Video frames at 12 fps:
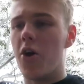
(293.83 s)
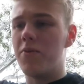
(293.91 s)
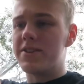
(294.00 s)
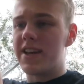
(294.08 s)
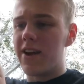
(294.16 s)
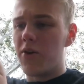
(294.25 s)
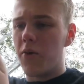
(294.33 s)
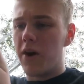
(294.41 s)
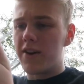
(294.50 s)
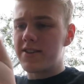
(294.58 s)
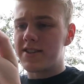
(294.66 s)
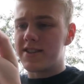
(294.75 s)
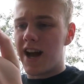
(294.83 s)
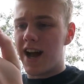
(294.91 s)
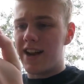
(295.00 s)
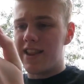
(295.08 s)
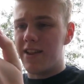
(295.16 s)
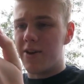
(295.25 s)
I hope this angle works because
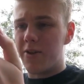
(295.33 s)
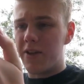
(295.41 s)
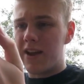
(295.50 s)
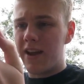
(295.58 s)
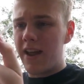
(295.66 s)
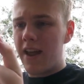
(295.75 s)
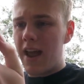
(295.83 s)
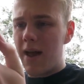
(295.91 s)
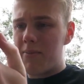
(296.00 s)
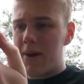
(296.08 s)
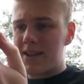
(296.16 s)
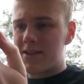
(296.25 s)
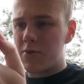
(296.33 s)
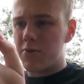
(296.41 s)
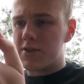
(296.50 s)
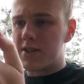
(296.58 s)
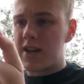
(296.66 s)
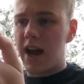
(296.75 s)
I literally, I'm about to
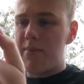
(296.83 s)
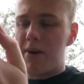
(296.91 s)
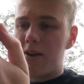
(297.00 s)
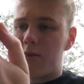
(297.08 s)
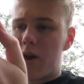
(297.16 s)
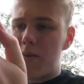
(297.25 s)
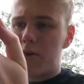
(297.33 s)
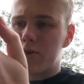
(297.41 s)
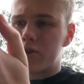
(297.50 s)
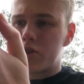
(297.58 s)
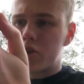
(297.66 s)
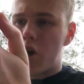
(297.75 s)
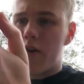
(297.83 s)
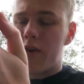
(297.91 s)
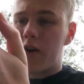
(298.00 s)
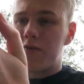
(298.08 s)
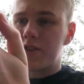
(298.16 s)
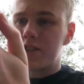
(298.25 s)
lose this guy. My great balls are just
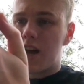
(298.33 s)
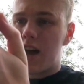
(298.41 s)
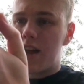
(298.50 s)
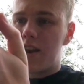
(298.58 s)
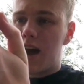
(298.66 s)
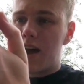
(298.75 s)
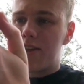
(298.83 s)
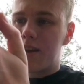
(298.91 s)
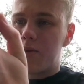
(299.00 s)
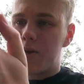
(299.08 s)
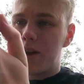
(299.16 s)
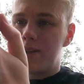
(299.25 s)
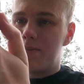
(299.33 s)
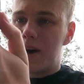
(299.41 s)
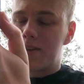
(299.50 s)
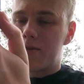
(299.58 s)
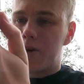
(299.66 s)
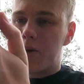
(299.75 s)
curving off the side. I think he's
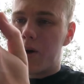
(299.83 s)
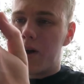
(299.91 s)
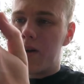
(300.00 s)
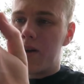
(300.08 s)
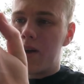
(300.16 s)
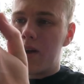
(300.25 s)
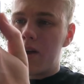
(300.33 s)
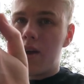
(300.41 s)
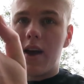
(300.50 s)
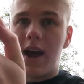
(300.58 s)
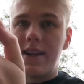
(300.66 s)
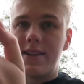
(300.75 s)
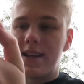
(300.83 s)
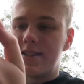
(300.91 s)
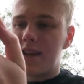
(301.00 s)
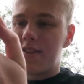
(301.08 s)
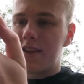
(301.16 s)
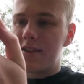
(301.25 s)
about to run away. I dead
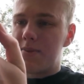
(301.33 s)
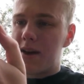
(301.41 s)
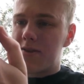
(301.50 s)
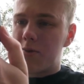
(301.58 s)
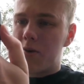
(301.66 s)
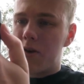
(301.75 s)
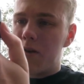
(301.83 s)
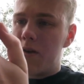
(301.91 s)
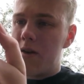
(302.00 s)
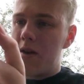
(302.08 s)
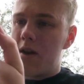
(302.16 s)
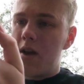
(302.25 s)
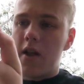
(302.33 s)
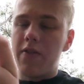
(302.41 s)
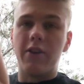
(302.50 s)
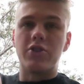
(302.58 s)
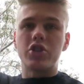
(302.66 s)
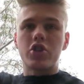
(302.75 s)
set think he's about to run.
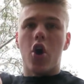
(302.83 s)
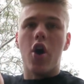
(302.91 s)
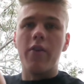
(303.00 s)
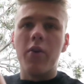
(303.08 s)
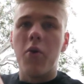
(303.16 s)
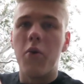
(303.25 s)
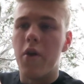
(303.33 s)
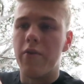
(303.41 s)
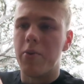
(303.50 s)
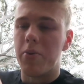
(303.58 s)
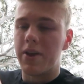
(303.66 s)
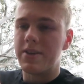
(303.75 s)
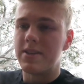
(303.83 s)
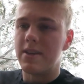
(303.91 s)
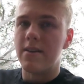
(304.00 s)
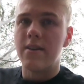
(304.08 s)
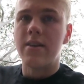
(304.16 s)
They're just curving all over the place here.